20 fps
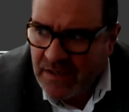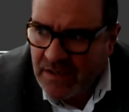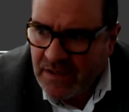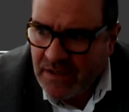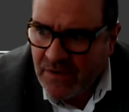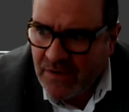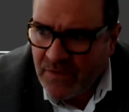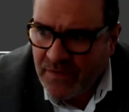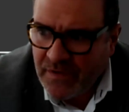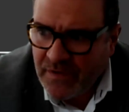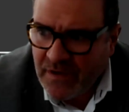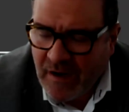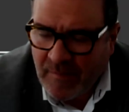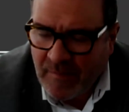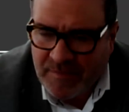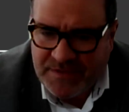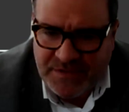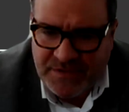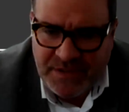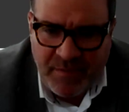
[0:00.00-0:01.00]
the
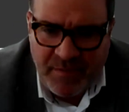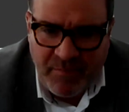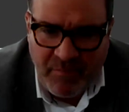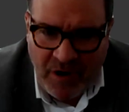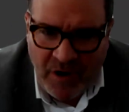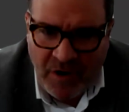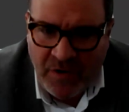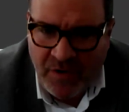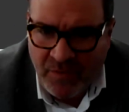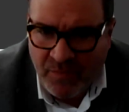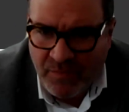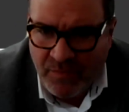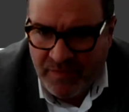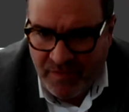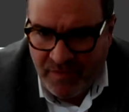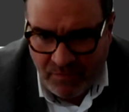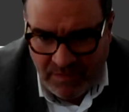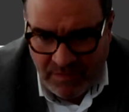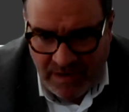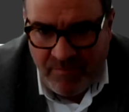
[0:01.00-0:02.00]
opportunity to partner
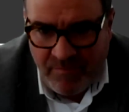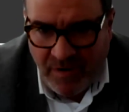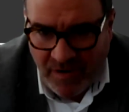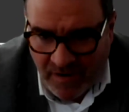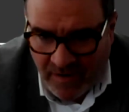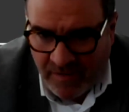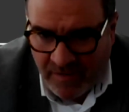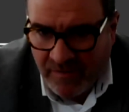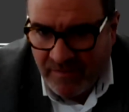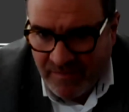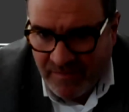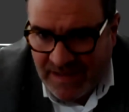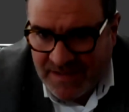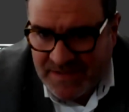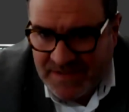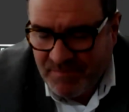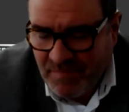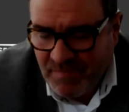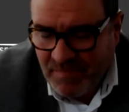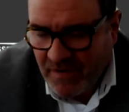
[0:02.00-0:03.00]
with the right partner, and
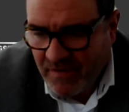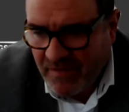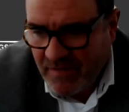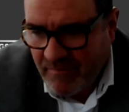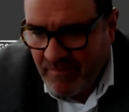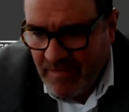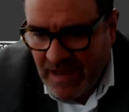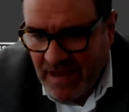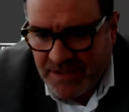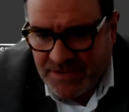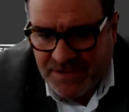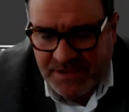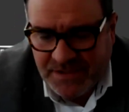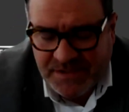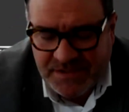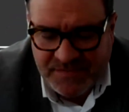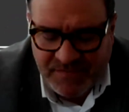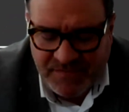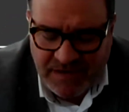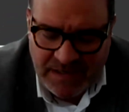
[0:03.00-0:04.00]
that's part of the magic,
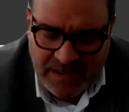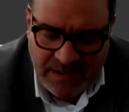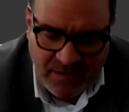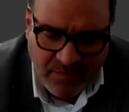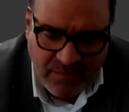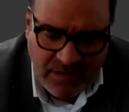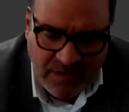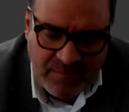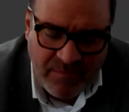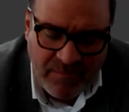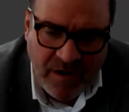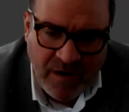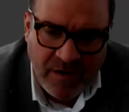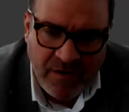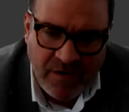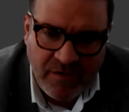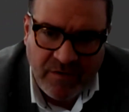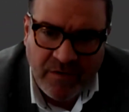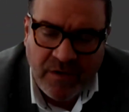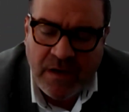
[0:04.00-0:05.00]
is finding the right
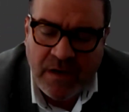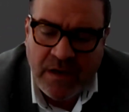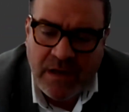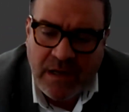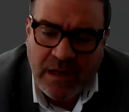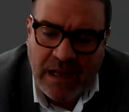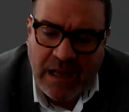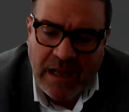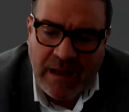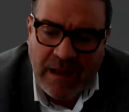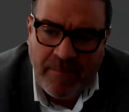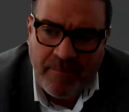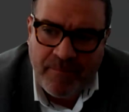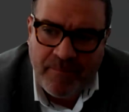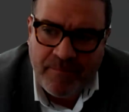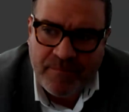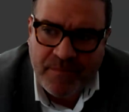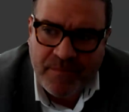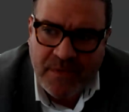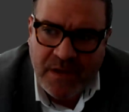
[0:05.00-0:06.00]
partner.
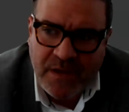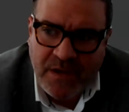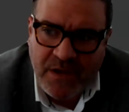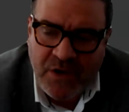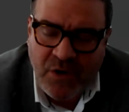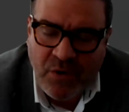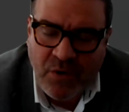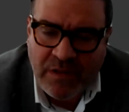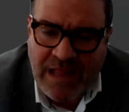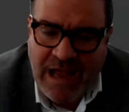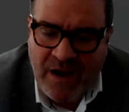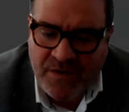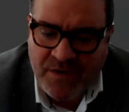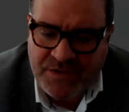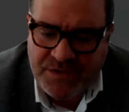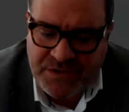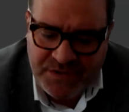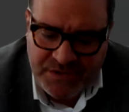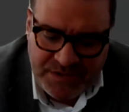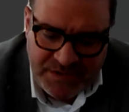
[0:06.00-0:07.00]

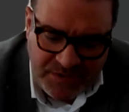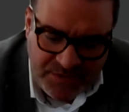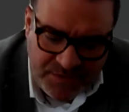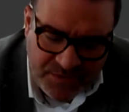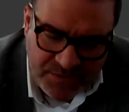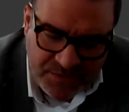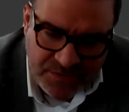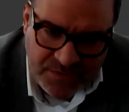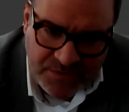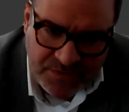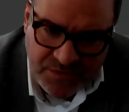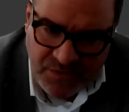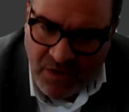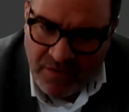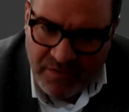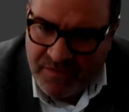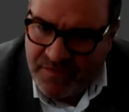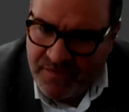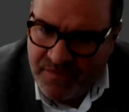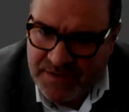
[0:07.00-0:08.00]
Allows you to do
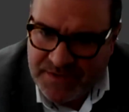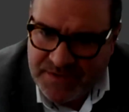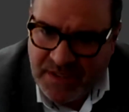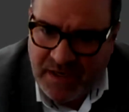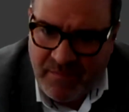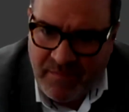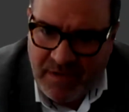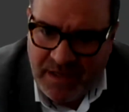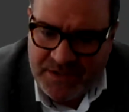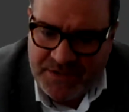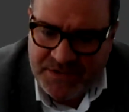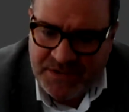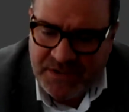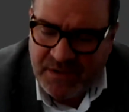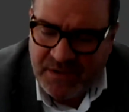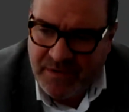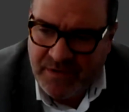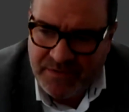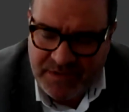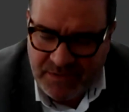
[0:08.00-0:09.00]
all the things that I mentioned
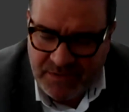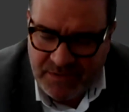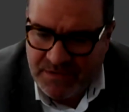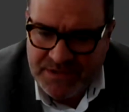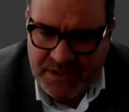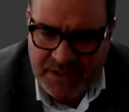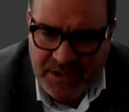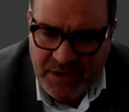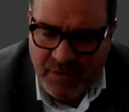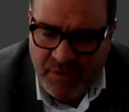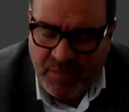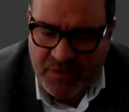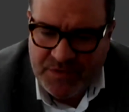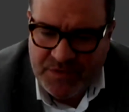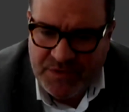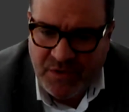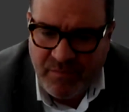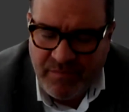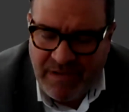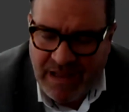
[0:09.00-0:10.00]
about de-risking your personal